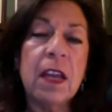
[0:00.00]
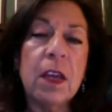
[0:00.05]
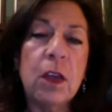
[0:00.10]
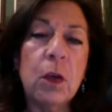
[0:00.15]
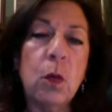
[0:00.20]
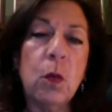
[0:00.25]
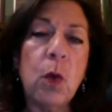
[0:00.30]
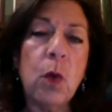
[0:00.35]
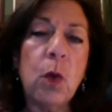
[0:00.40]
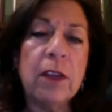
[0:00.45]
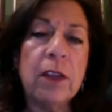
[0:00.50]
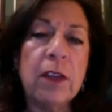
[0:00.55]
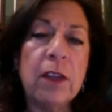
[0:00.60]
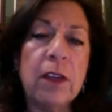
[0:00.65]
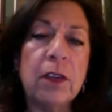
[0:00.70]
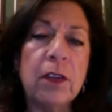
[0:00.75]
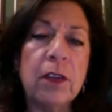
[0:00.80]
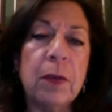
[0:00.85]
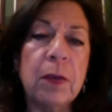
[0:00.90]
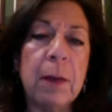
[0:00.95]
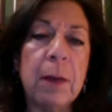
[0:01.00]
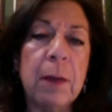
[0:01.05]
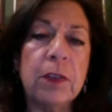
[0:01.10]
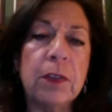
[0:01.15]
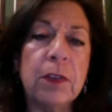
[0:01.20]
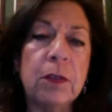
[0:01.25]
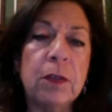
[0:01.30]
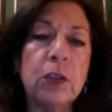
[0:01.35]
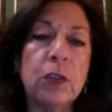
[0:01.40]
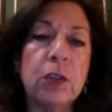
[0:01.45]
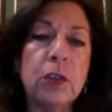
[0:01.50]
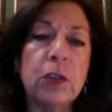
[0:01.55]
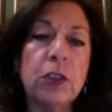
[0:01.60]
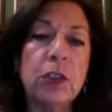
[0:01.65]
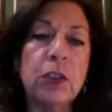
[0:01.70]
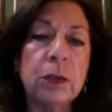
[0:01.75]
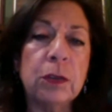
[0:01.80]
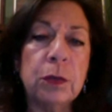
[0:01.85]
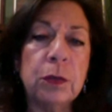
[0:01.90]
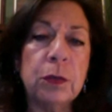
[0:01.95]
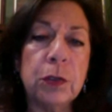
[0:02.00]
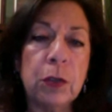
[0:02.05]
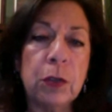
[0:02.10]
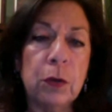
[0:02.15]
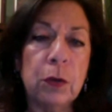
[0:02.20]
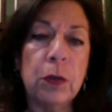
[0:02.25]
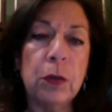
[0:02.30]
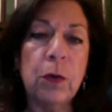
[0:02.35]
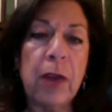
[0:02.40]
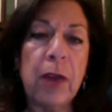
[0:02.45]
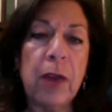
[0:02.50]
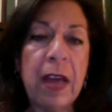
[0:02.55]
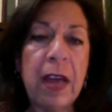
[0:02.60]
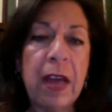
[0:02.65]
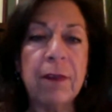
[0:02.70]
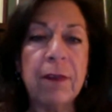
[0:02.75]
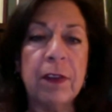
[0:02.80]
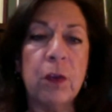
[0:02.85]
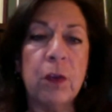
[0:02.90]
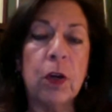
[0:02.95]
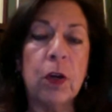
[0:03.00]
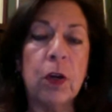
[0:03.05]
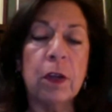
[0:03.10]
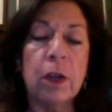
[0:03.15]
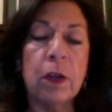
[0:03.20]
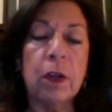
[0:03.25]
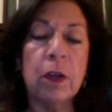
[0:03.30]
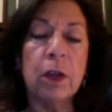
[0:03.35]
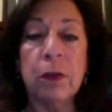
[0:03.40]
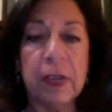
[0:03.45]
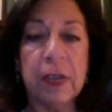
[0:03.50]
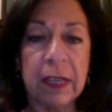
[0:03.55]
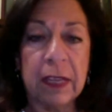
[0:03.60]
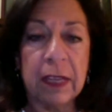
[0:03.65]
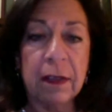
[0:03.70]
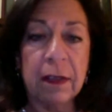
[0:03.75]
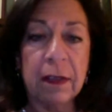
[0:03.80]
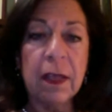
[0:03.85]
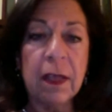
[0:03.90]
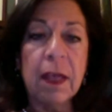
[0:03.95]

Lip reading: you want to be able to choose who you have in your community.